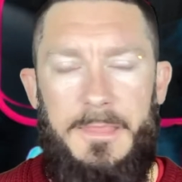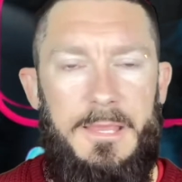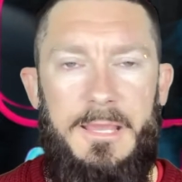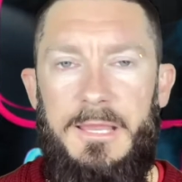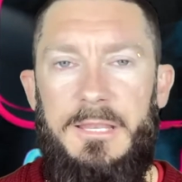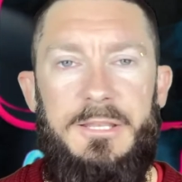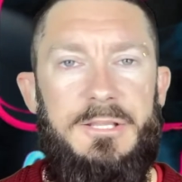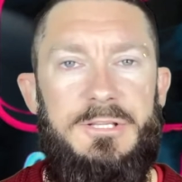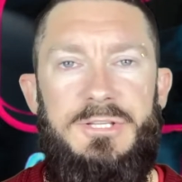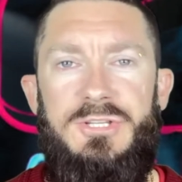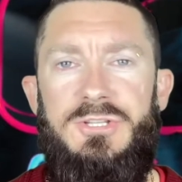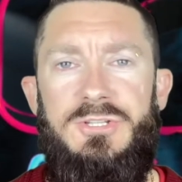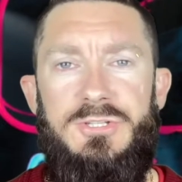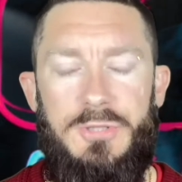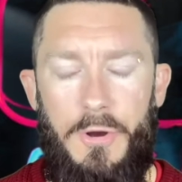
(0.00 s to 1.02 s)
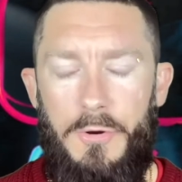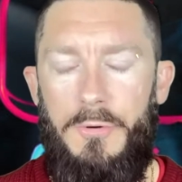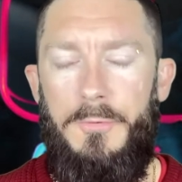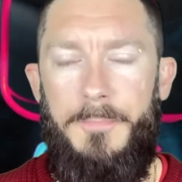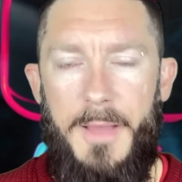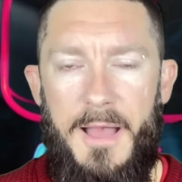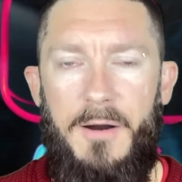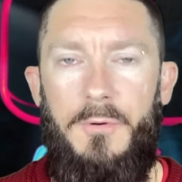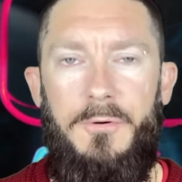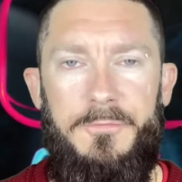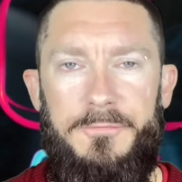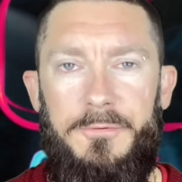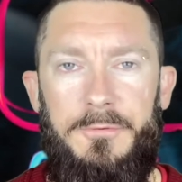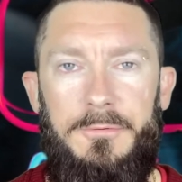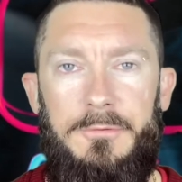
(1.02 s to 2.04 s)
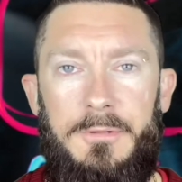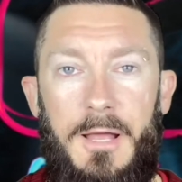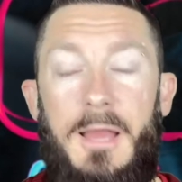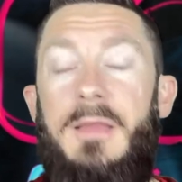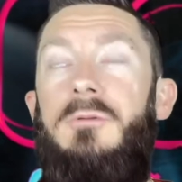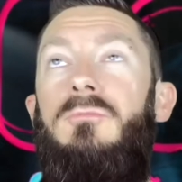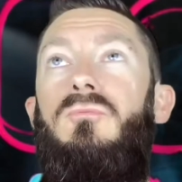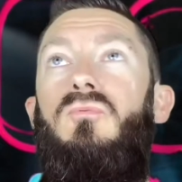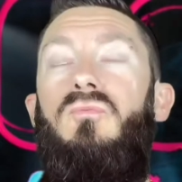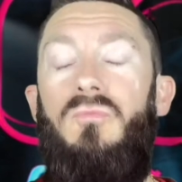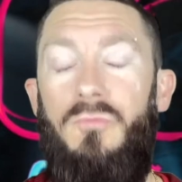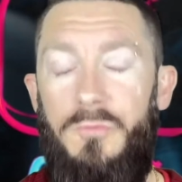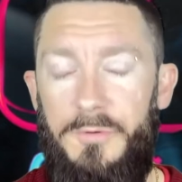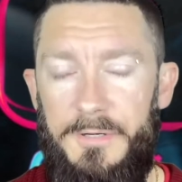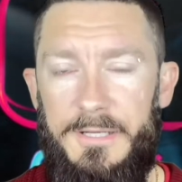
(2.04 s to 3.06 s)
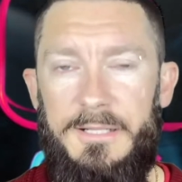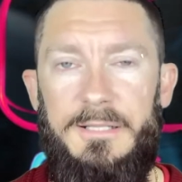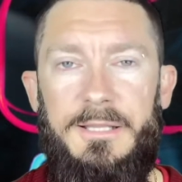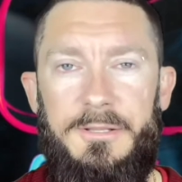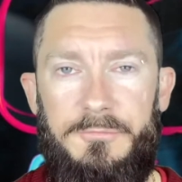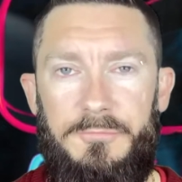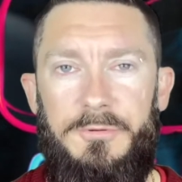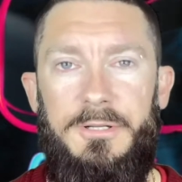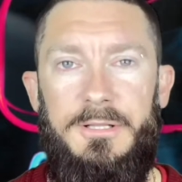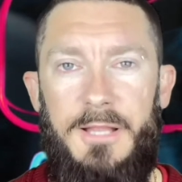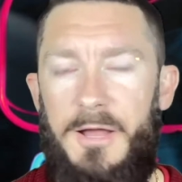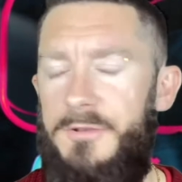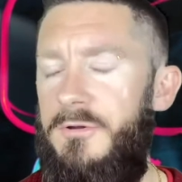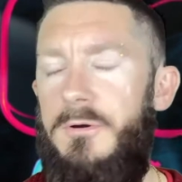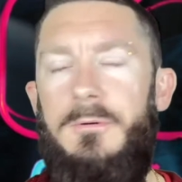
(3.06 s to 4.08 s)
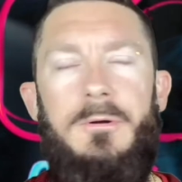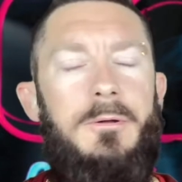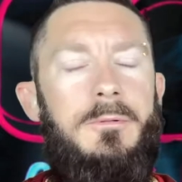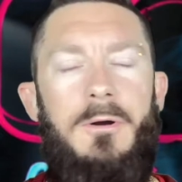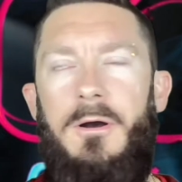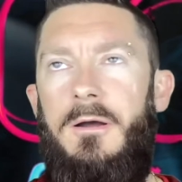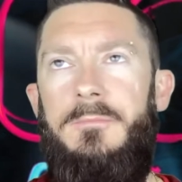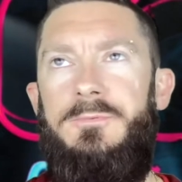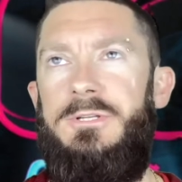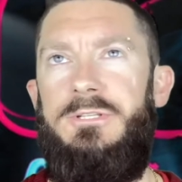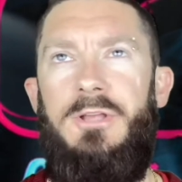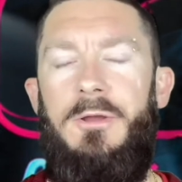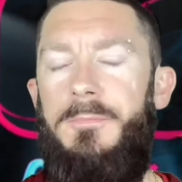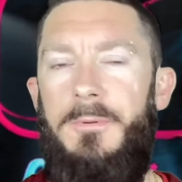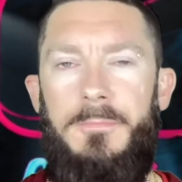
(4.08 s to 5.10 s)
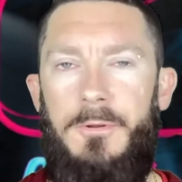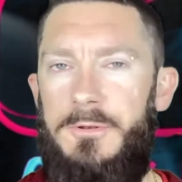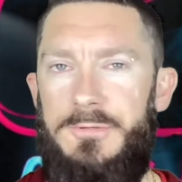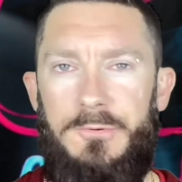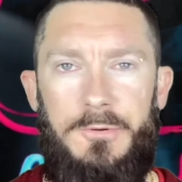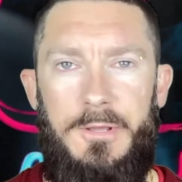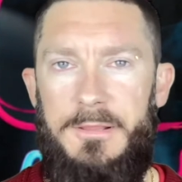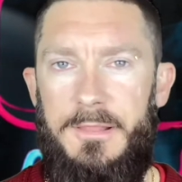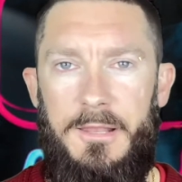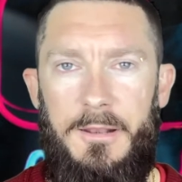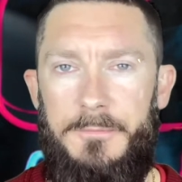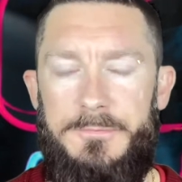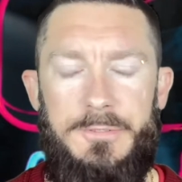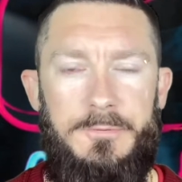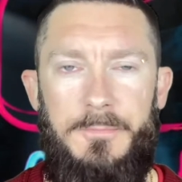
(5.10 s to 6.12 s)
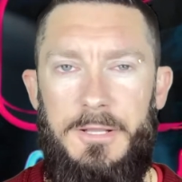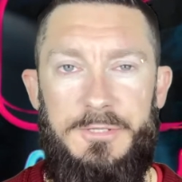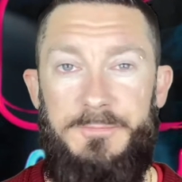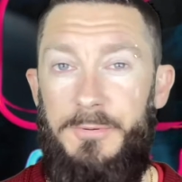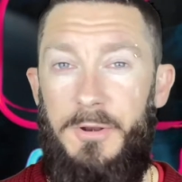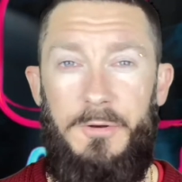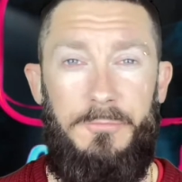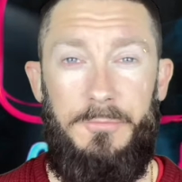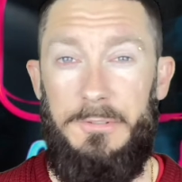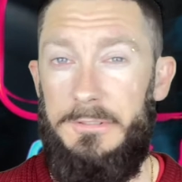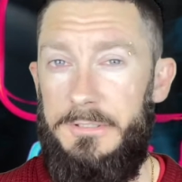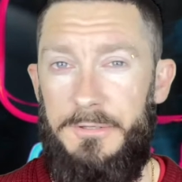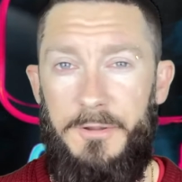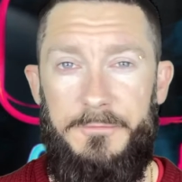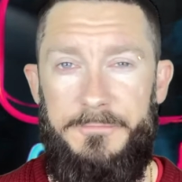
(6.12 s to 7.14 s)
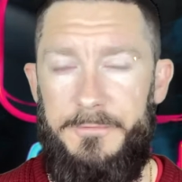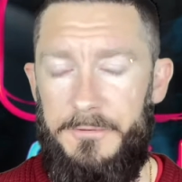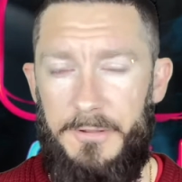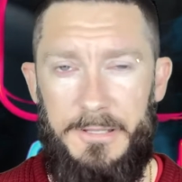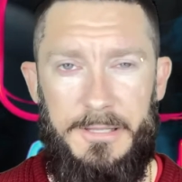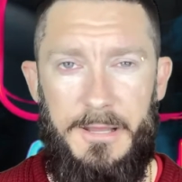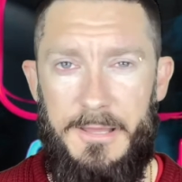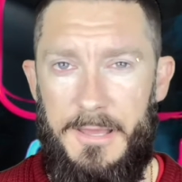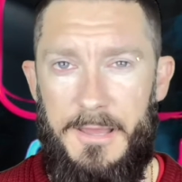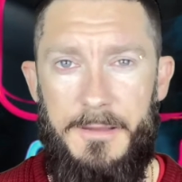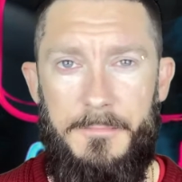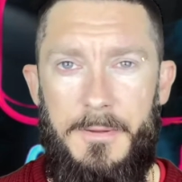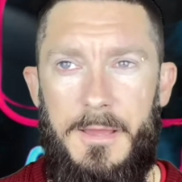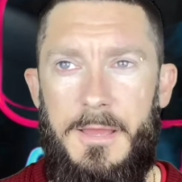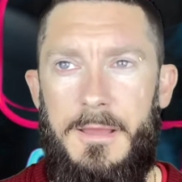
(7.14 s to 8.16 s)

It is so powerful. It really, really, I know, I just hope I'm not talking that up too much, but I really don't feel like I am,